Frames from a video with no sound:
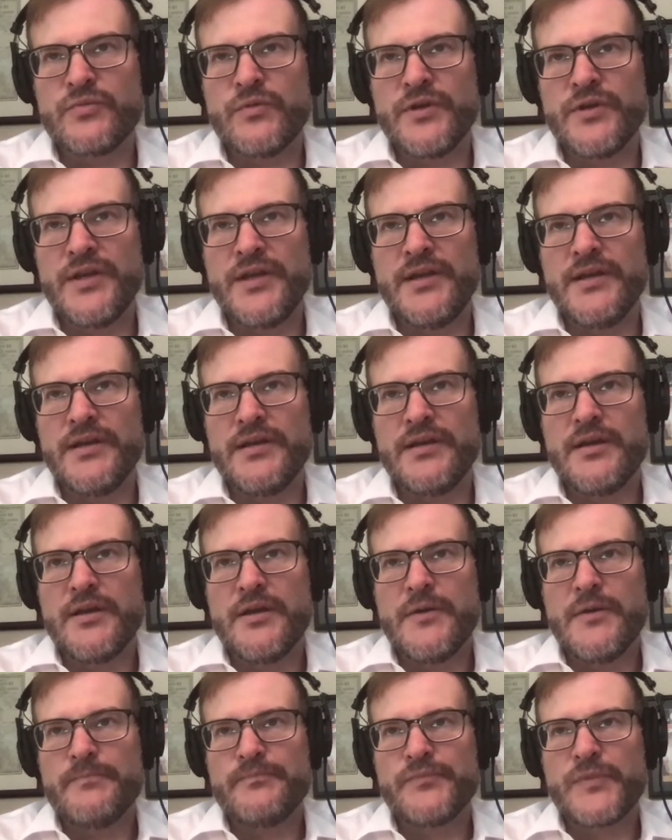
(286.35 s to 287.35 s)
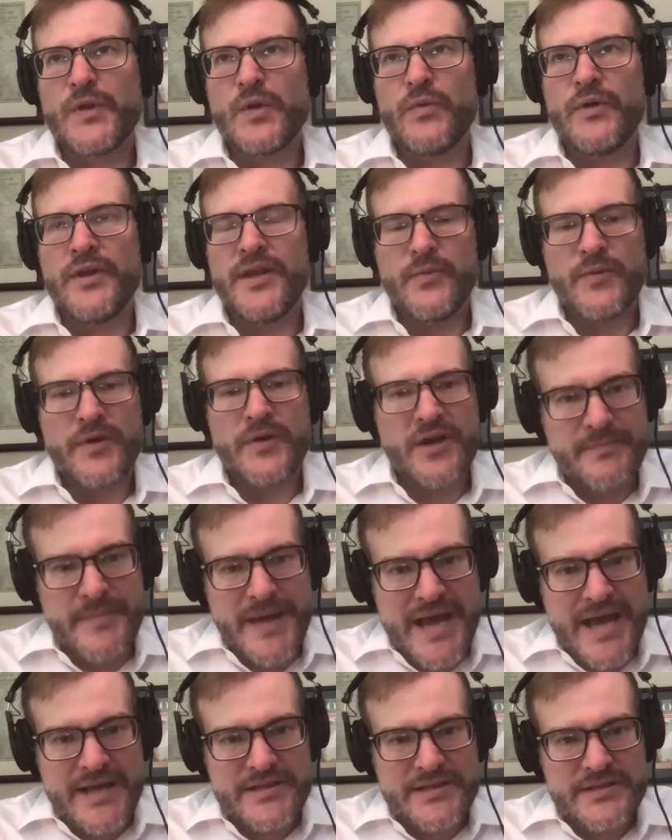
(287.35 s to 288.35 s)
Were they wearing
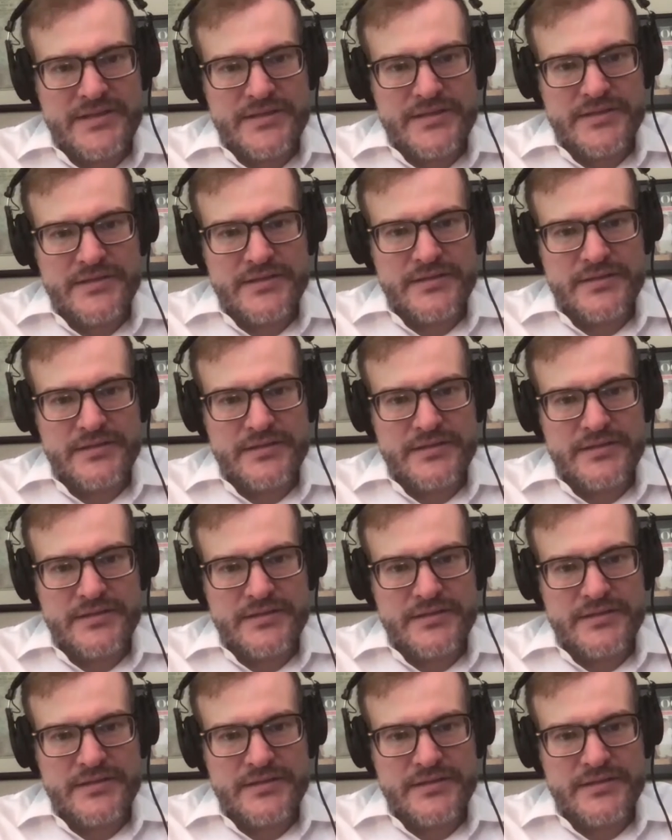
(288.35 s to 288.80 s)
masks?